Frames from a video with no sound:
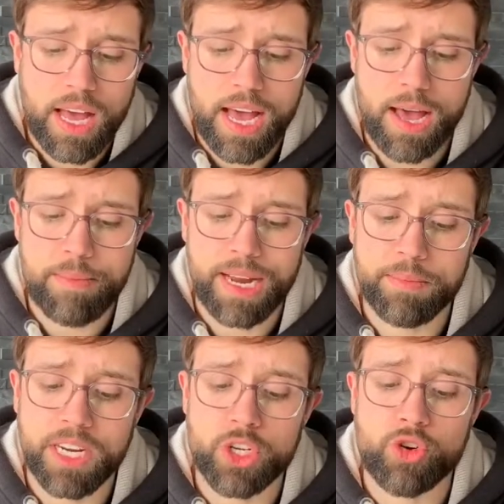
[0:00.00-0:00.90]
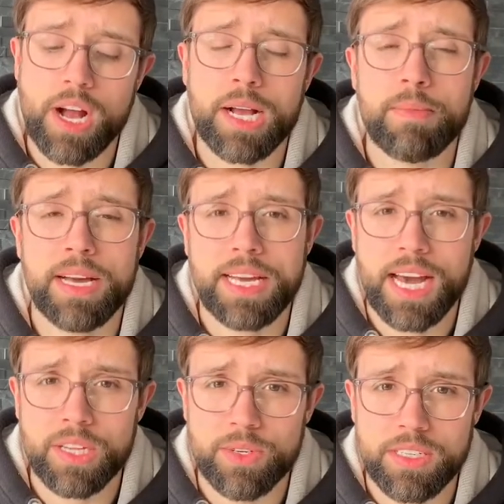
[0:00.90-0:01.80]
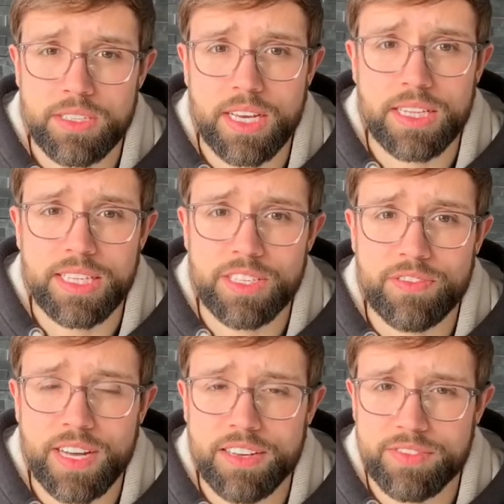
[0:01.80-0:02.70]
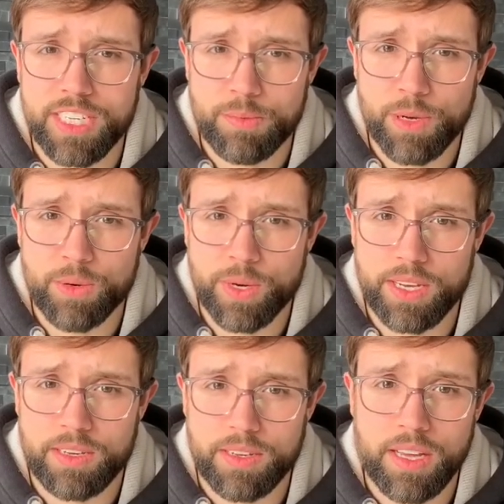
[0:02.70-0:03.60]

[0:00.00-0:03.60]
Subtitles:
And I'm going to track my calories at least 5 days per week.